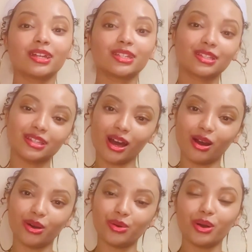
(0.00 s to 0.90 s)

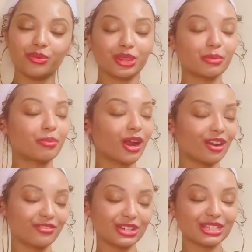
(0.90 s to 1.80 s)
So when the
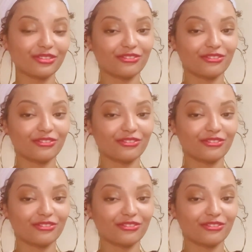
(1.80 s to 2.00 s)
perfect